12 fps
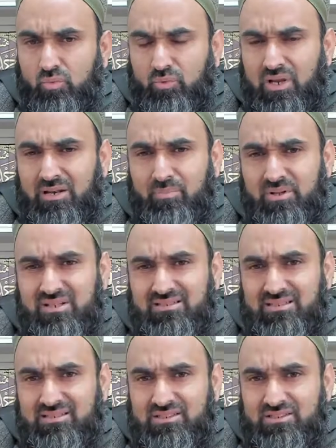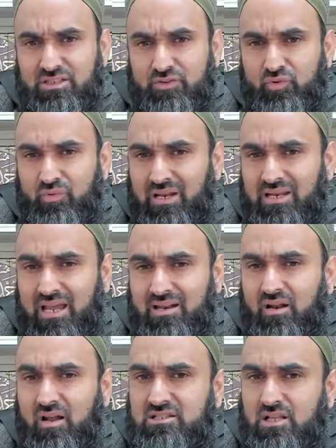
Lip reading: brothers and sisters, if you really analyze our